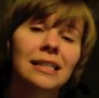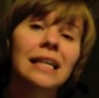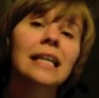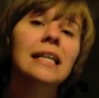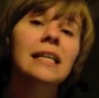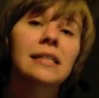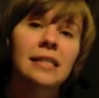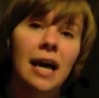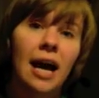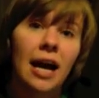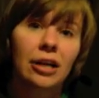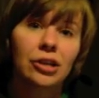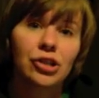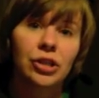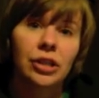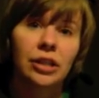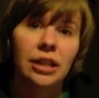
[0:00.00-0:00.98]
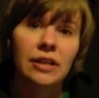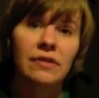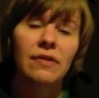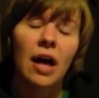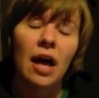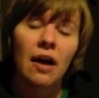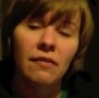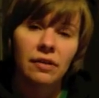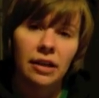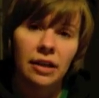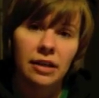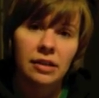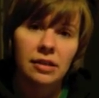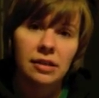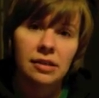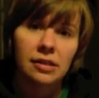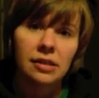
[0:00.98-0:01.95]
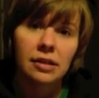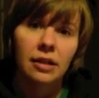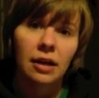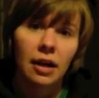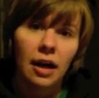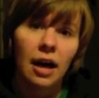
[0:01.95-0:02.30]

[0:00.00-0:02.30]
need to actually leave evidence